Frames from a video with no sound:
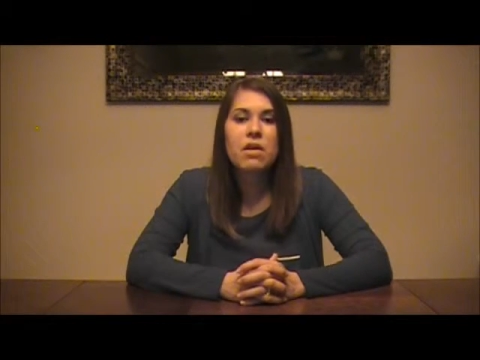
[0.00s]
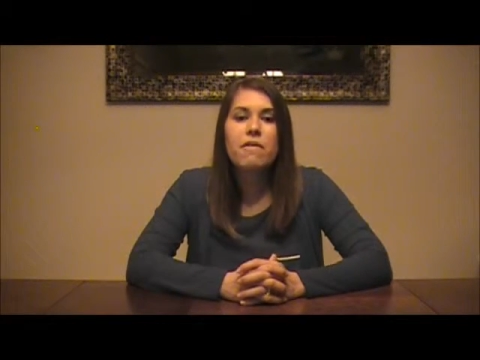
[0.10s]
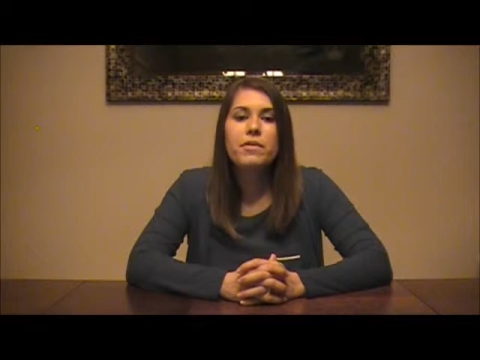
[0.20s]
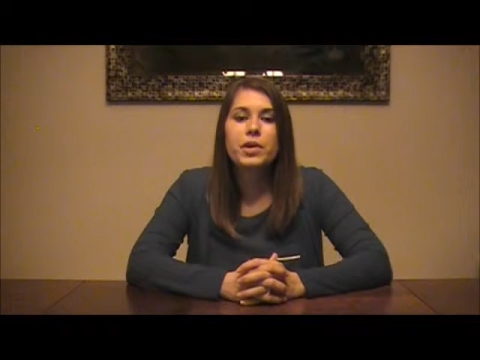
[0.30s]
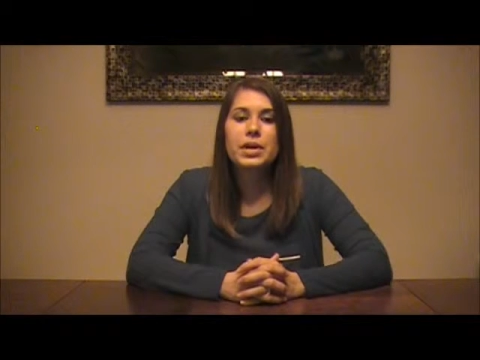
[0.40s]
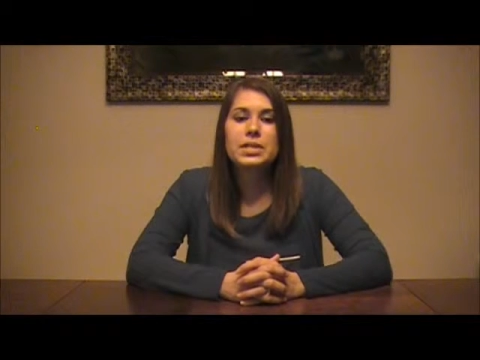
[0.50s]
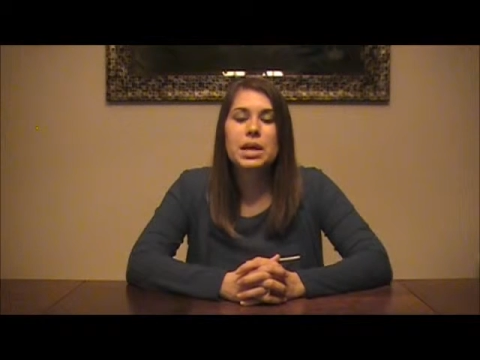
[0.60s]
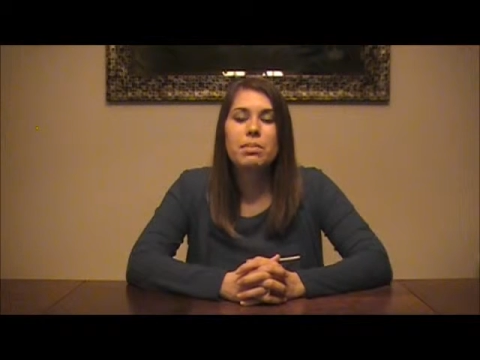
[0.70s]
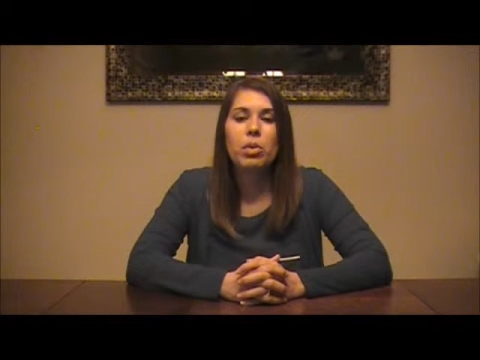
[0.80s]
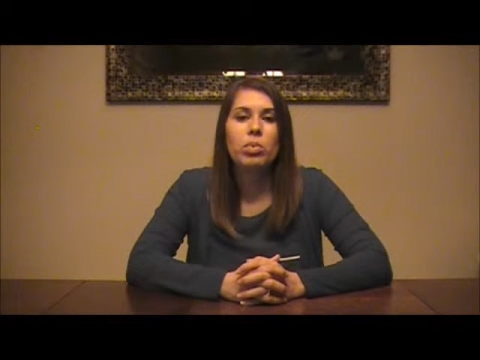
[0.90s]
for
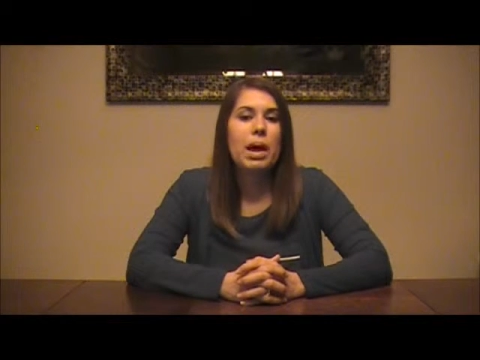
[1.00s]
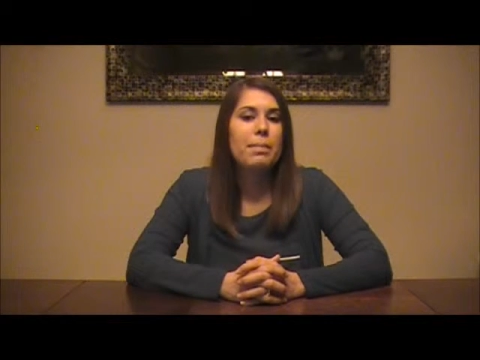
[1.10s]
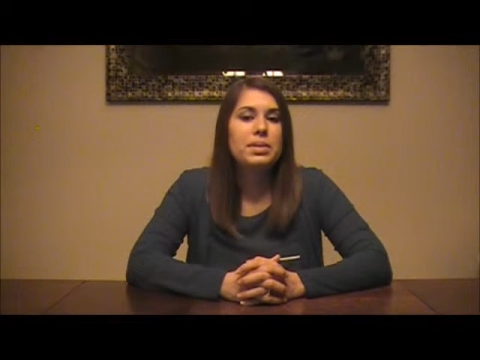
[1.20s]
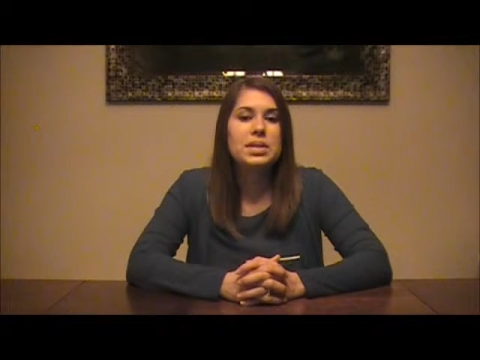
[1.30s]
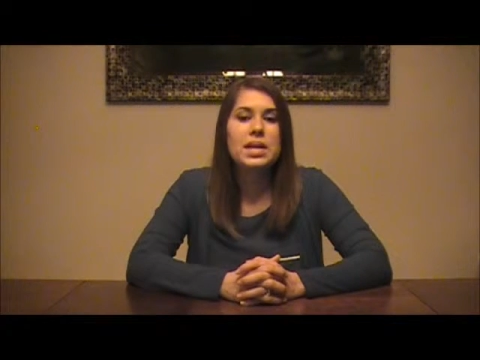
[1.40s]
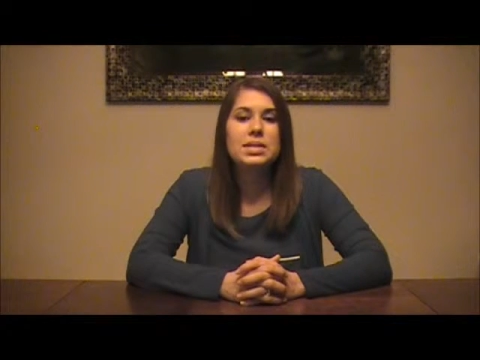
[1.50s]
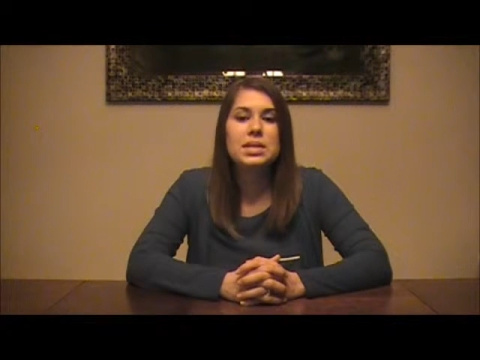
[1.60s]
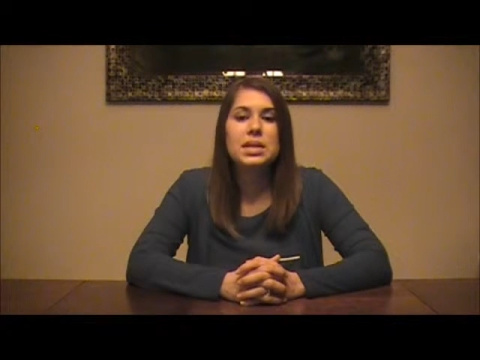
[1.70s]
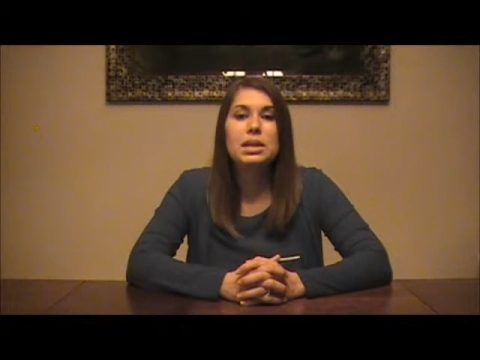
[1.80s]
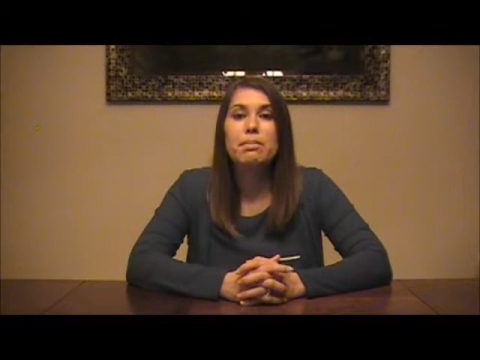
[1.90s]
example, not
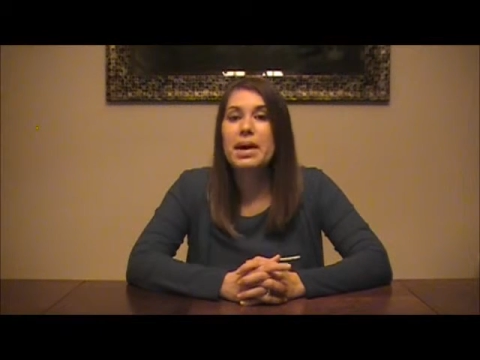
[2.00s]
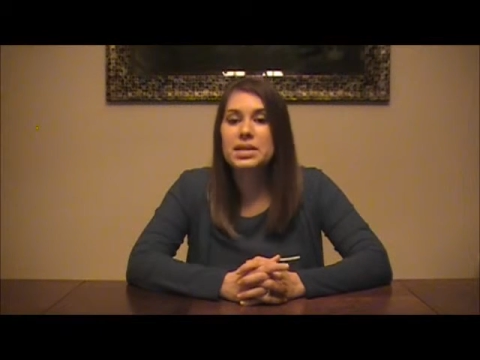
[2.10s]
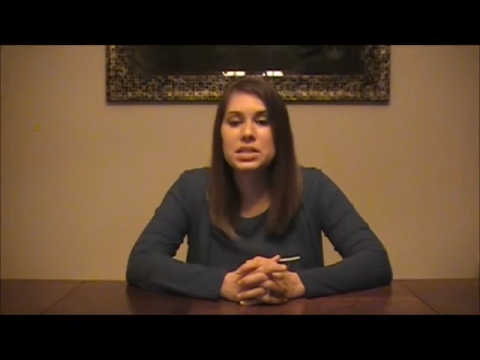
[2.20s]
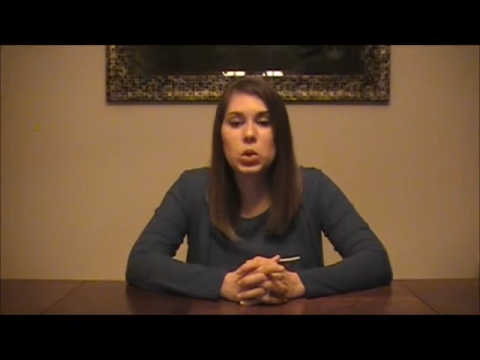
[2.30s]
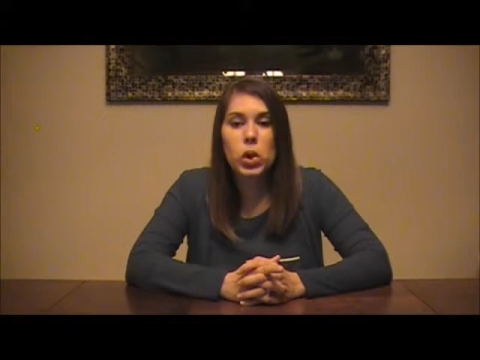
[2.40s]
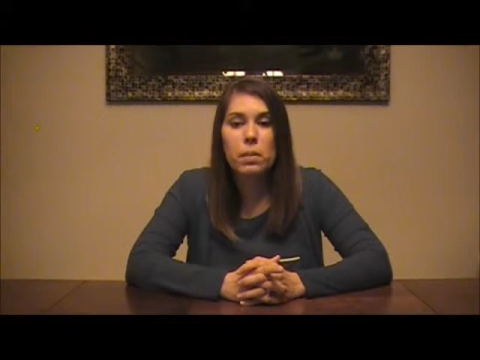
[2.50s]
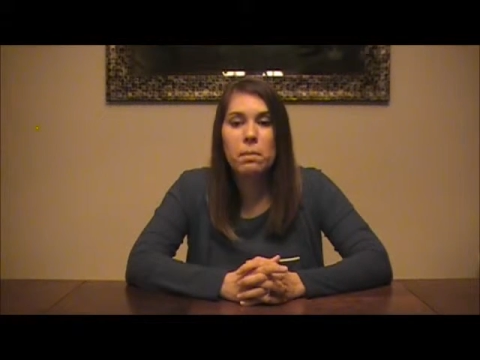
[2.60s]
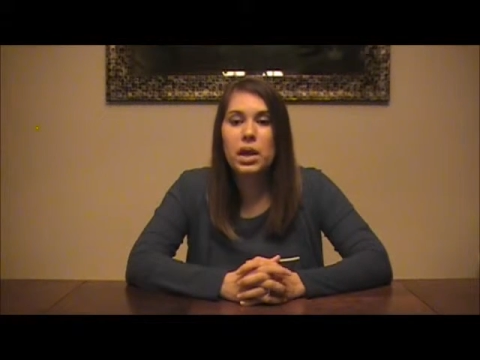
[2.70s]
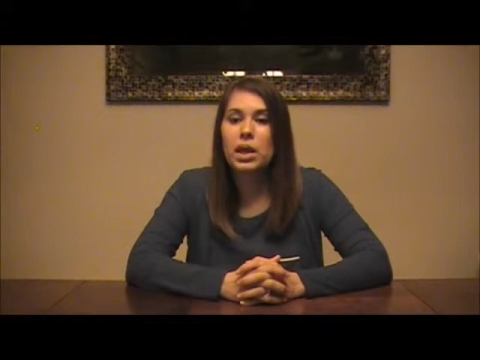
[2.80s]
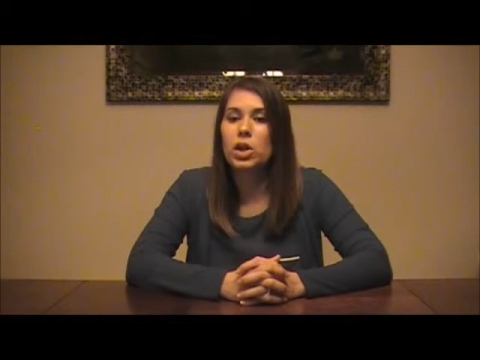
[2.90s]
possessing the best
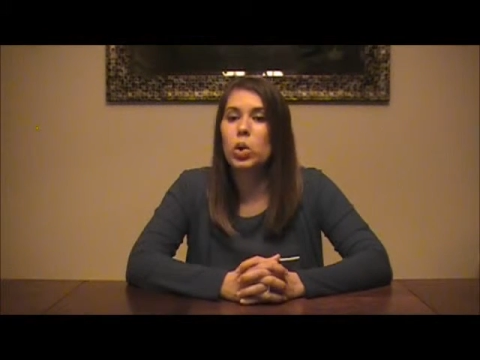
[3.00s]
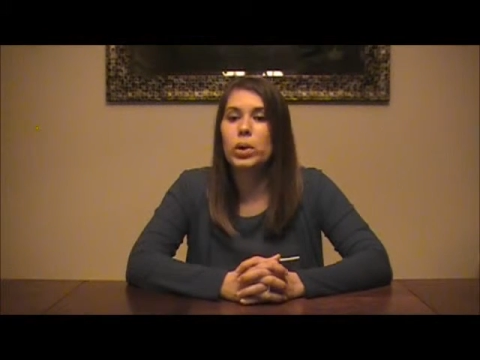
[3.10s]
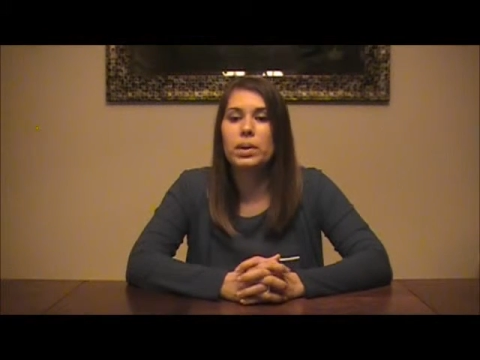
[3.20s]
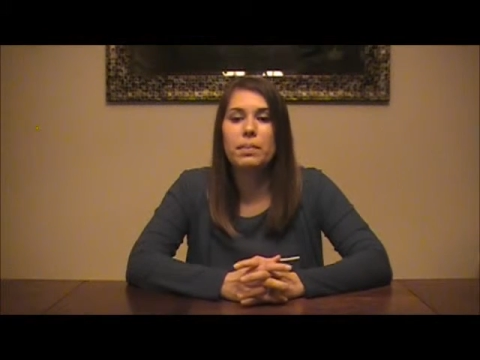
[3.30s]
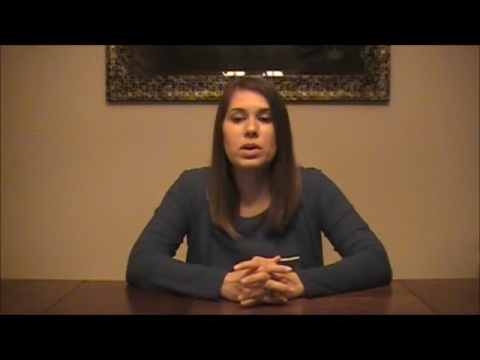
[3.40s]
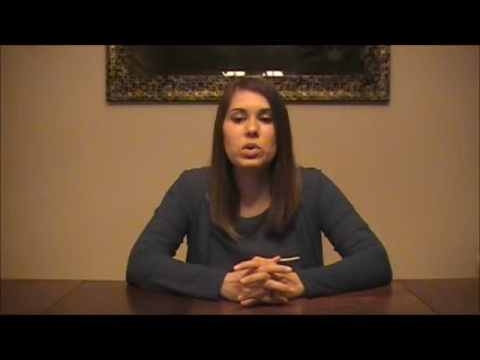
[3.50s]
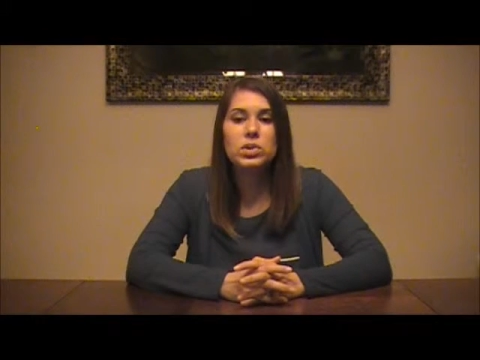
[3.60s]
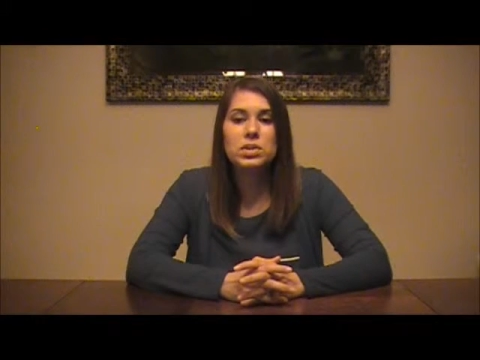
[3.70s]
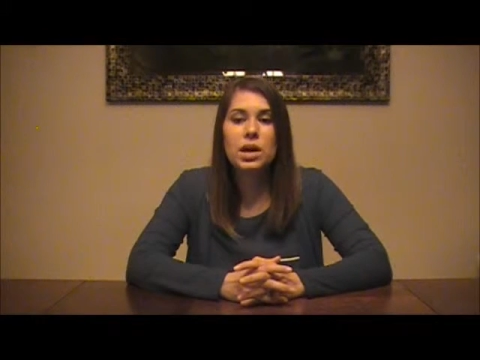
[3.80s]
equipment or the most